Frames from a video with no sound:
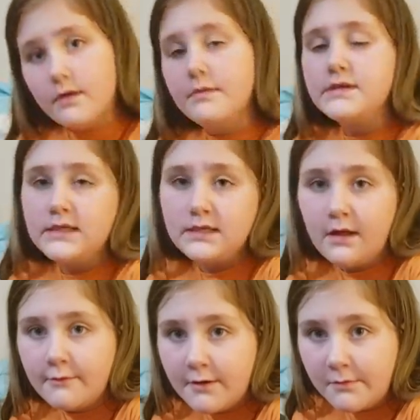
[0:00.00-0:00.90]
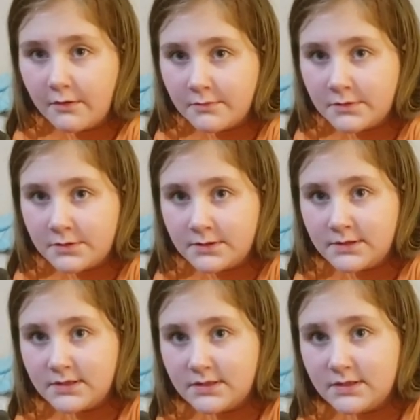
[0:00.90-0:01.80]
Am I saying that right, Mom?
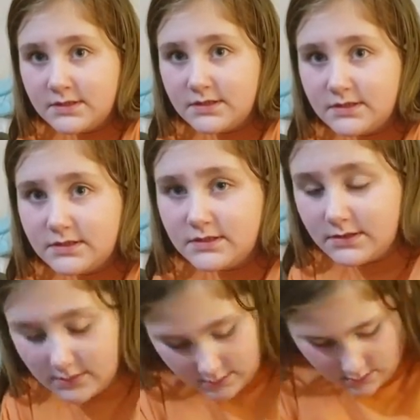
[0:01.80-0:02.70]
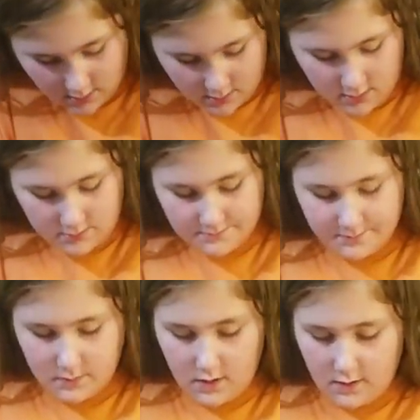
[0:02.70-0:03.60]
Mm-hmm. Um,
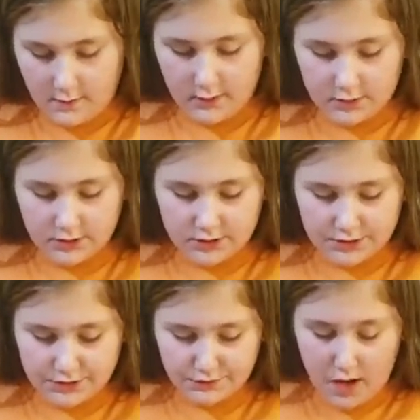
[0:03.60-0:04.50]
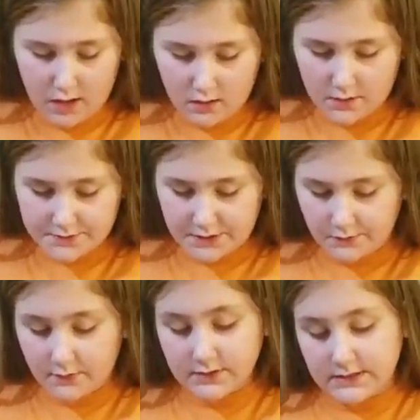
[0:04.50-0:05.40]
there's just these riding gloves. They
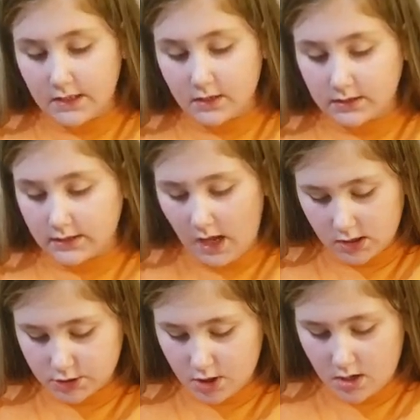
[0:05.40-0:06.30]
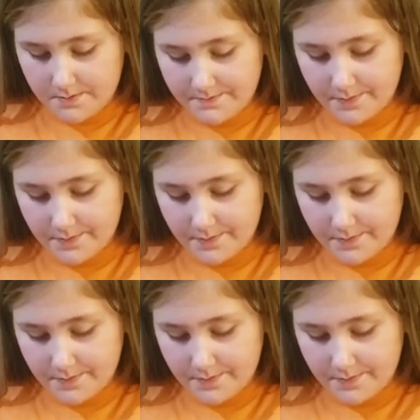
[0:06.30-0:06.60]
were on sale at the tack shop.